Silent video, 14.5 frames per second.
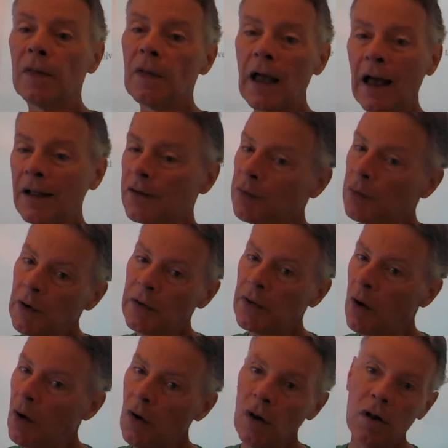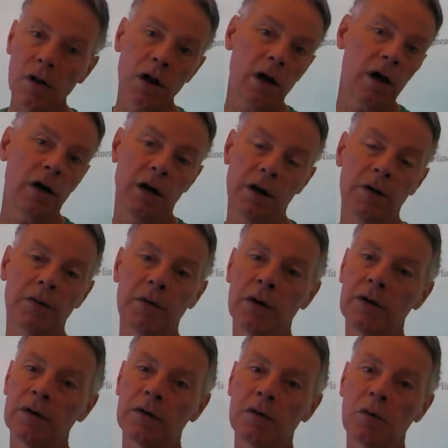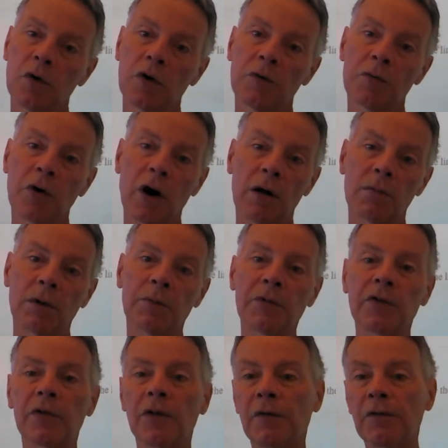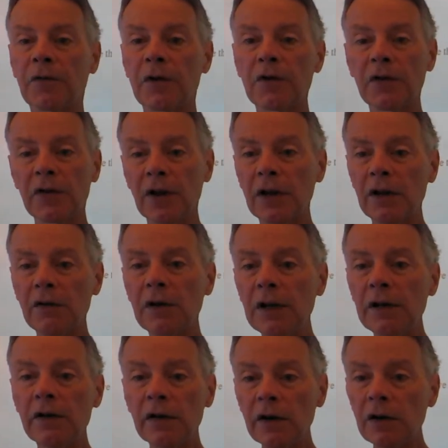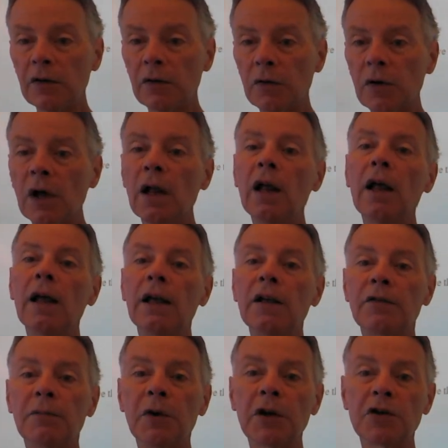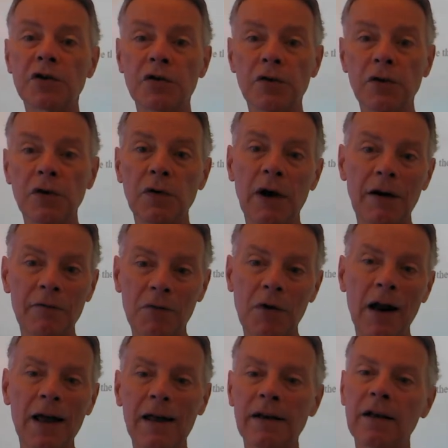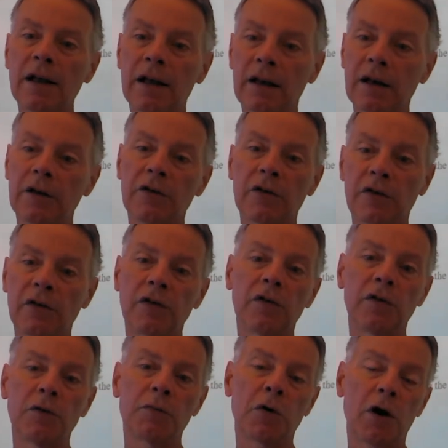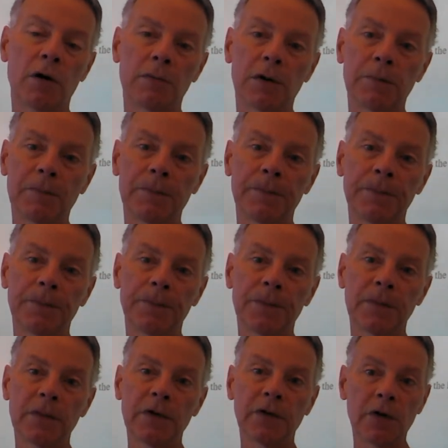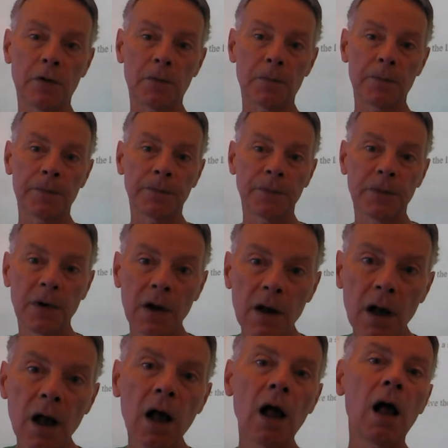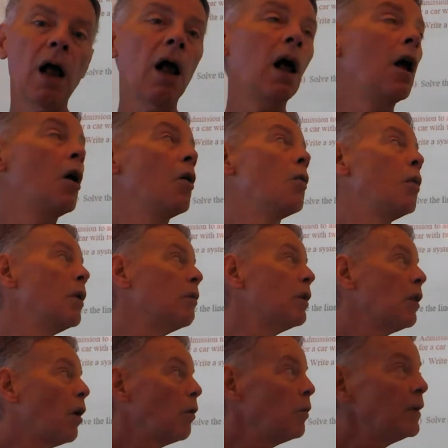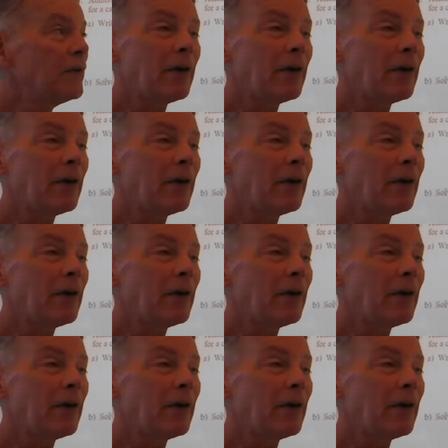as with all word problems, the first thing you need to do is make sure you have read and understood the problem. So, we will always